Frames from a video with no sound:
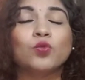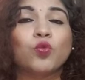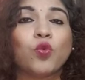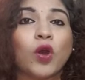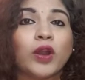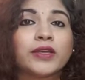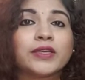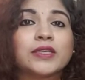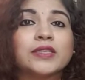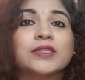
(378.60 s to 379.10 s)

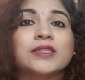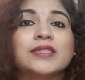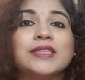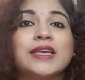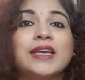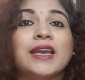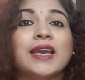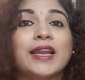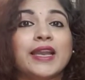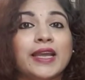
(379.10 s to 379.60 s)
what is
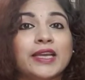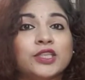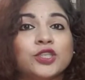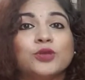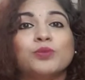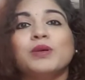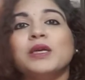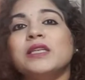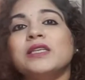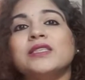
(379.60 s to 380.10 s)
the
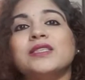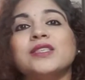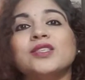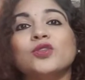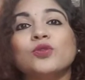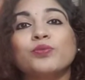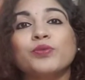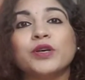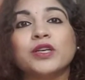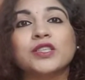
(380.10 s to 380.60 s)

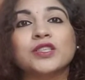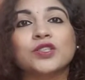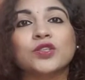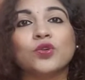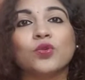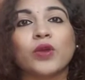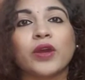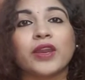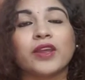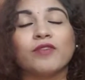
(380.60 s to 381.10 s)
eligibility to
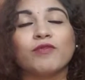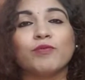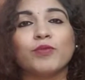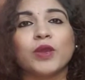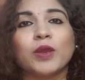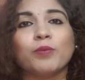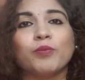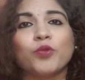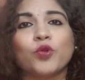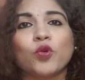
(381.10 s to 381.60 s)
pursue an
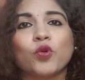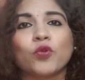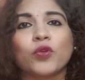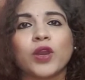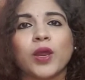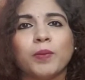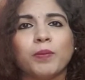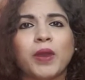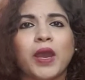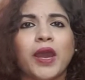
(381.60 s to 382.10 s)
FPM
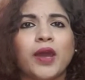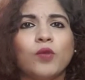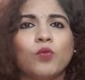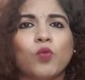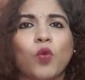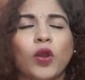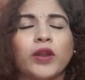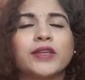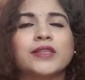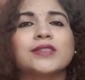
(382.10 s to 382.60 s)
program
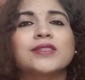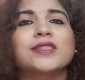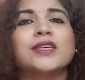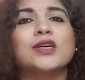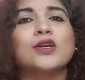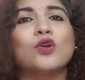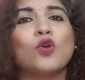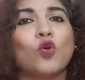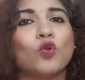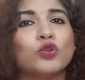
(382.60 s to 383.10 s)
and what is
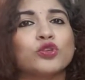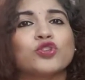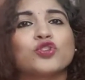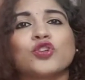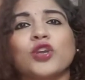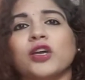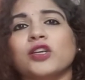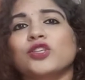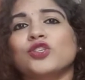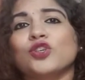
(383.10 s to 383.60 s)
the core
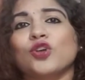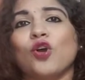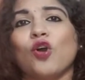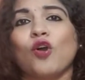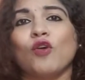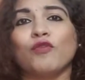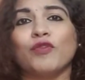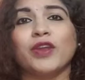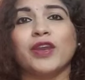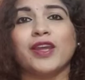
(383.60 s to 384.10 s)
structure
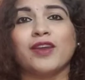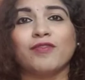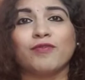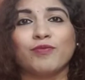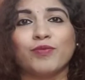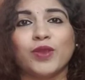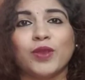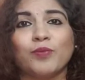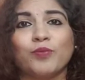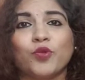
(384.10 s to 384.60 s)
of an
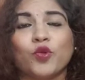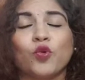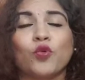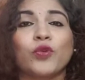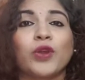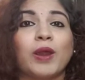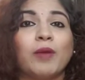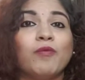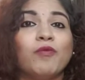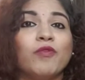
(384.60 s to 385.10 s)
FPM
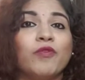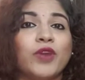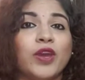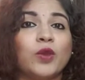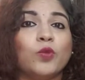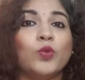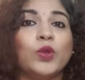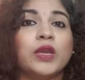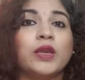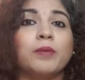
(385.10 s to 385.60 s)
program
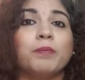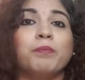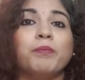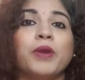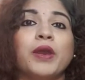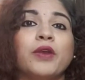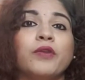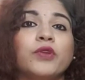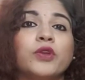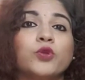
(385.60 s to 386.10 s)
when we
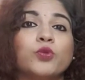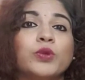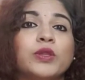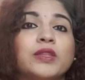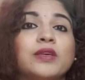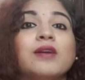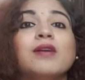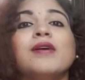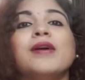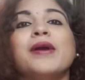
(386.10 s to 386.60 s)
compare it
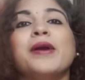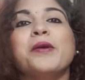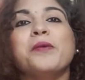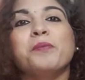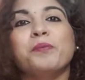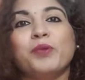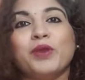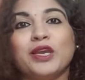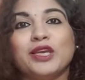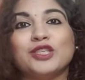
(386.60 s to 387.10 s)
with a
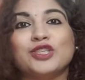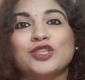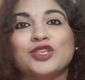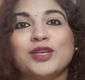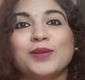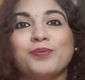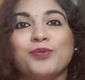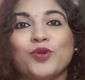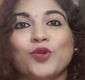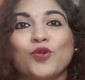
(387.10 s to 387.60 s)

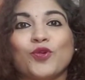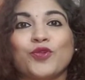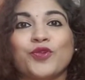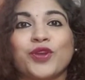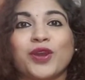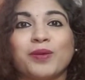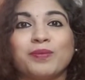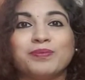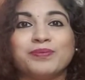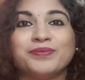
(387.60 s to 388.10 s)
PhD
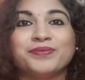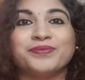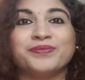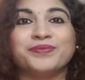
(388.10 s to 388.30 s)
program.